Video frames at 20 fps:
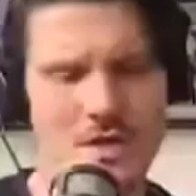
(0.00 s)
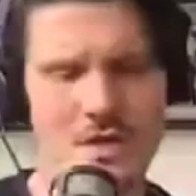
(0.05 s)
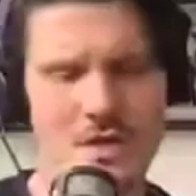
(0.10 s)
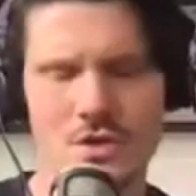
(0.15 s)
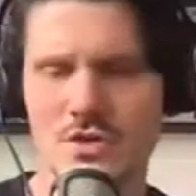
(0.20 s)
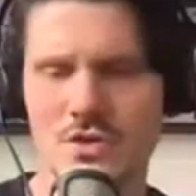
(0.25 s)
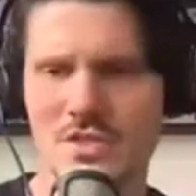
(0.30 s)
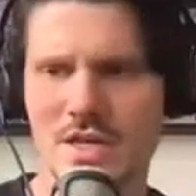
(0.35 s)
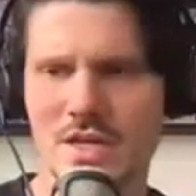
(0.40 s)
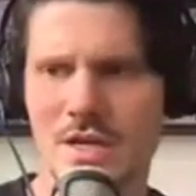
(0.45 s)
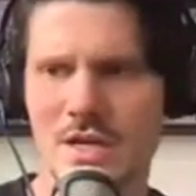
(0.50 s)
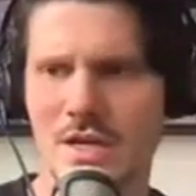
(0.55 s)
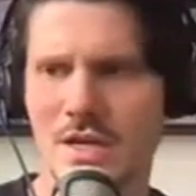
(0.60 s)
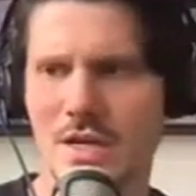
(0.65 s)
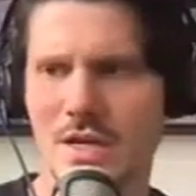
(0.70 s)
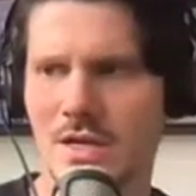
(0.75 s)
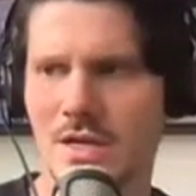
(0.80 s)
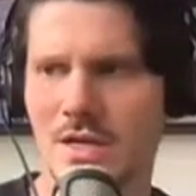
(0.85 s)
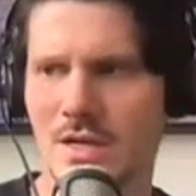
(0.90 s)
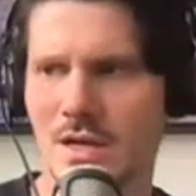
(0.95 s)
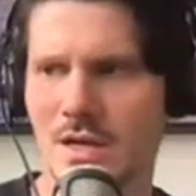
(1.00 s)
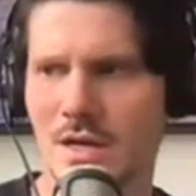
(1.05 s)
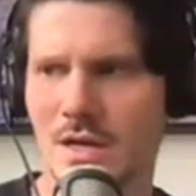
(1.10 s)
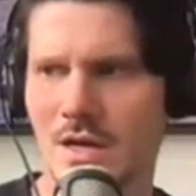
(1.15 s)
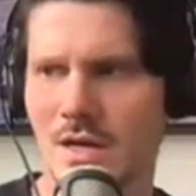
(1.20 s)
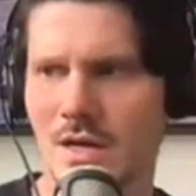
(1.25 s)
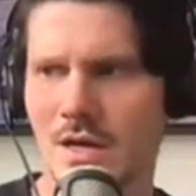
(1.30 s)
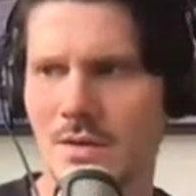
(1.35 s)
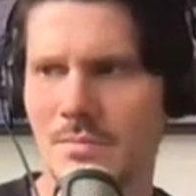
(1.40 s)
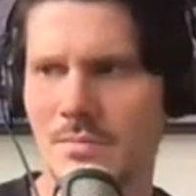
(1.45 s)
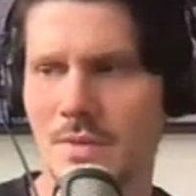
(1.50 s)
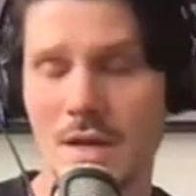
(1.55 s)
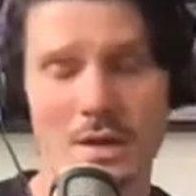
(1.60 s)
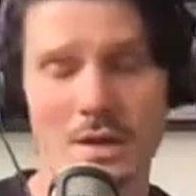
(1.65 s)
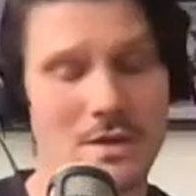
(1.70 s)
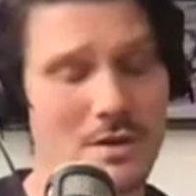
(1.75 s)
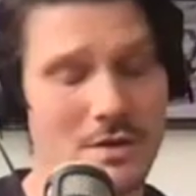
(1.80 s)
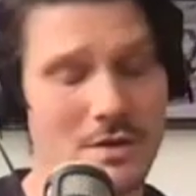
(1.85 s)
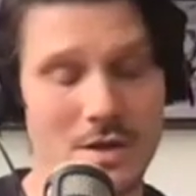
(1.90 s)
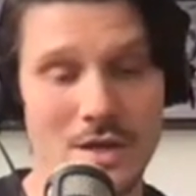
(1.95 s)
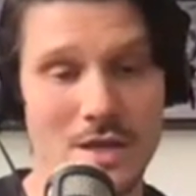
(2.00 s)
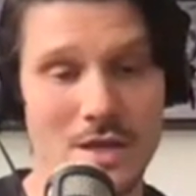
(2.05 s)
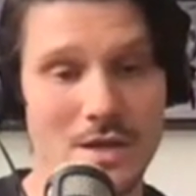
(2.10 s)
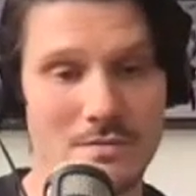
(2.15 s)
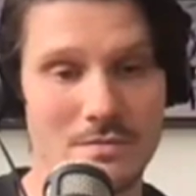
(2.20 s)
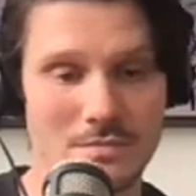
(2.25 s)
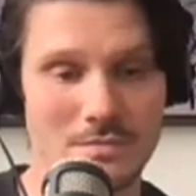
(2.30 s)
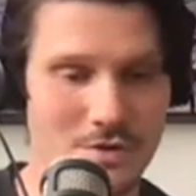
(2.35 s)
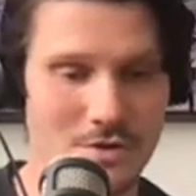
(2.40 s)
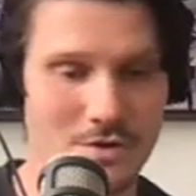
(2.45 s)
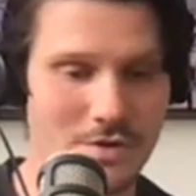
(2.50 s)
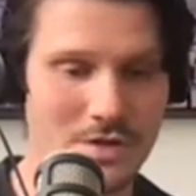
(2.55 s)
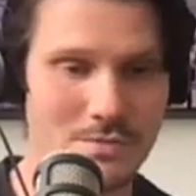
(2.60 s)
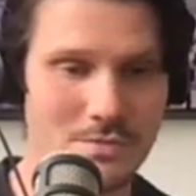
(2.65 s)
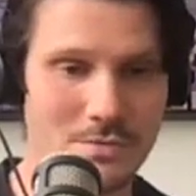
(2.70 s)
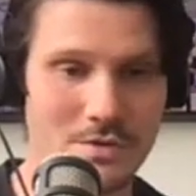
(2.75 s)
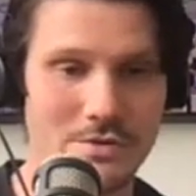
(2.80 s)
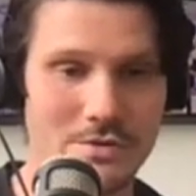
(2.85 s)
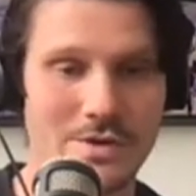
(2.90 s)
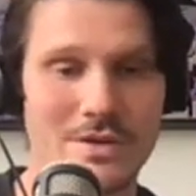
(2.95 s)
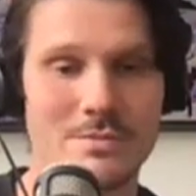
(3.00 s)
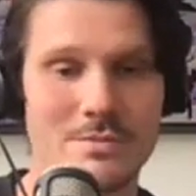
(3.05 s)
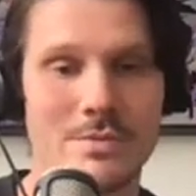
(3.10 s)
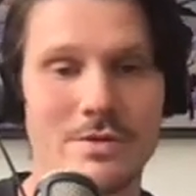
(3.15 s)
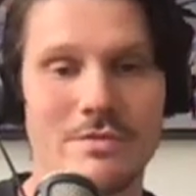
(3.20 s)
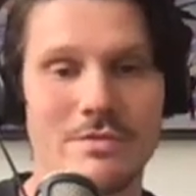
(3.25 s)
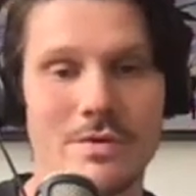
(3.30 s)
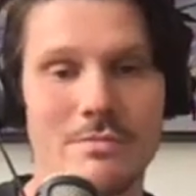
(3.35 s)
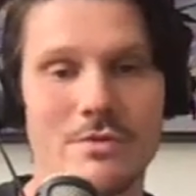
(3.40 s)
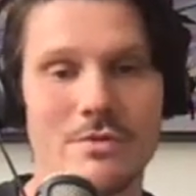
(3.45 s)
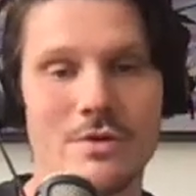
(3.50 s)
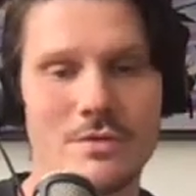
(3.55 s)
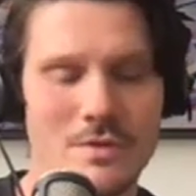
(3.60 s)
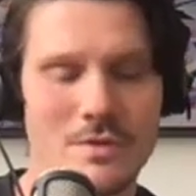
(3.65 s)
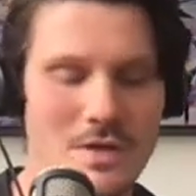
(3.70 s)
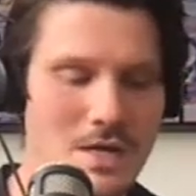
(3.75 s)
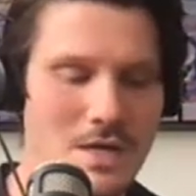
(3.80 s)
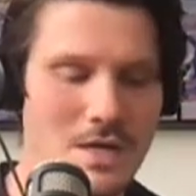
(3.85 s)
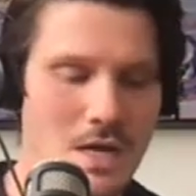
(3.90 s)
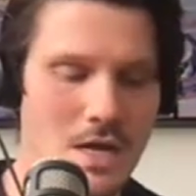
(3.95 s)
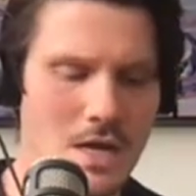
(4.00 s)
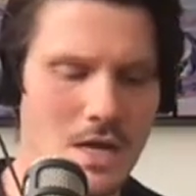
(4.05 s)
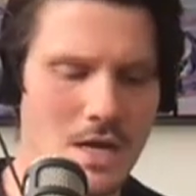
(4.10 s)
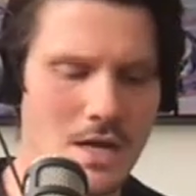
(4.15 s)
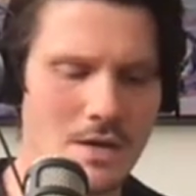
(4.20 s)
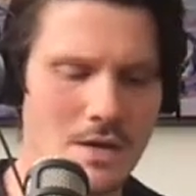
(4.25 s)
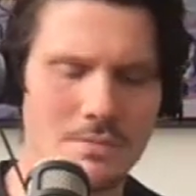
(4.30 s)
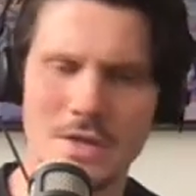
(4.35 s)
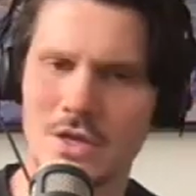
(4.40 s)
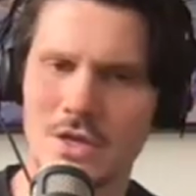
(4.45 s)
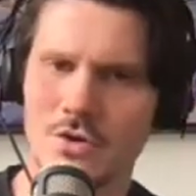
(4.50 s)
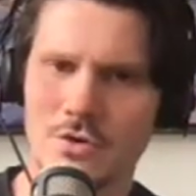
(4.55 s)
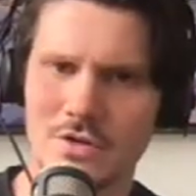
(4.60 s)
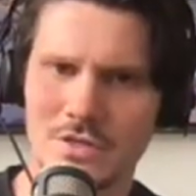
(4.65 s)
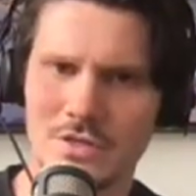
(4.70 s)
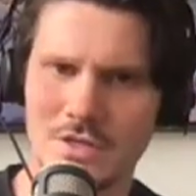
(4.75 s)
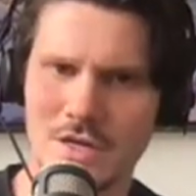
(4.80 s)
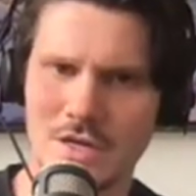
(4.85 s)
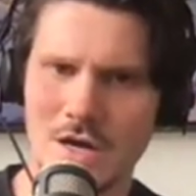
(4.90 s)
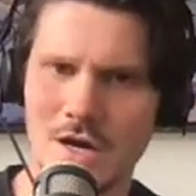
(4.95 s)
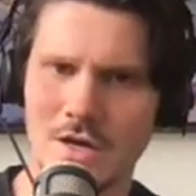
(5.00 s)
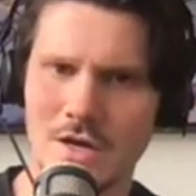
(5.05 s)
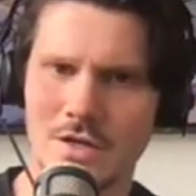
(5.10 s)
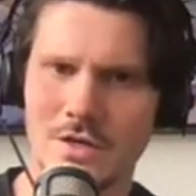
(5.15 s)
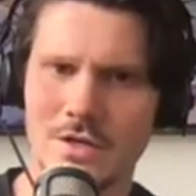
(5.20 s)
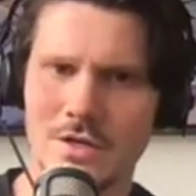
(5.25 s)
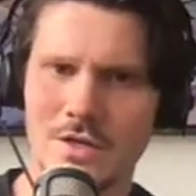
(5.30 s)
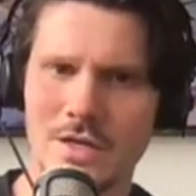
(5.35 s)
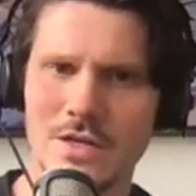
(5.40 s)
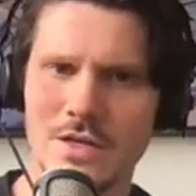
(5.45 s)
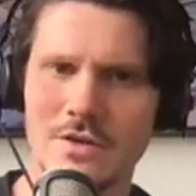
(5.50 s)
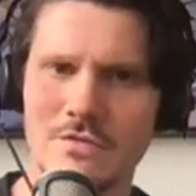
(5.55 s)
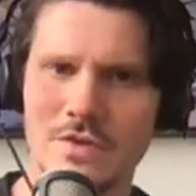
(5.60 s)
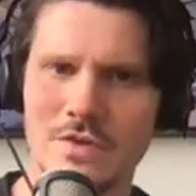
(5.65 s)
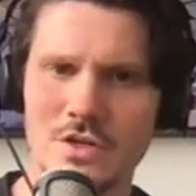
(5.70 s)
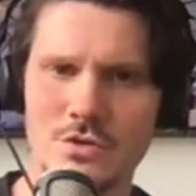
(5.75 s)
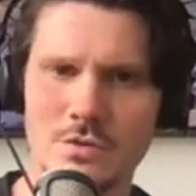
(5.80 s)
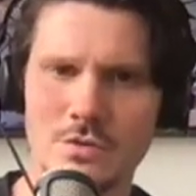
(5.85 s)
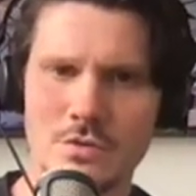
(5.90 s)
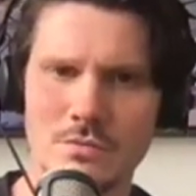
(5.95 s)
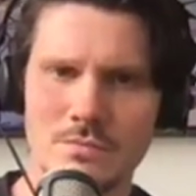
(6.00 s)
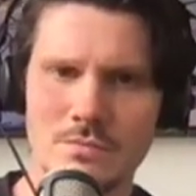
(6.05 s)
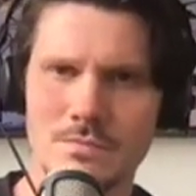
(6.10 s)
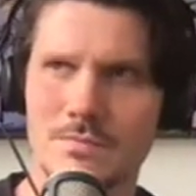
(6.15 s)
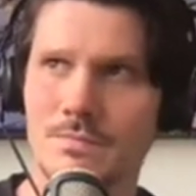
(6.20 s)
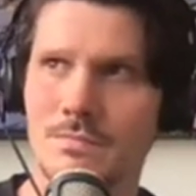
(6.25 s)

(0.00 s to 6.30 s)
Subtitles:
you say, and again, correct me if I'm wrong, that you're a targeted individual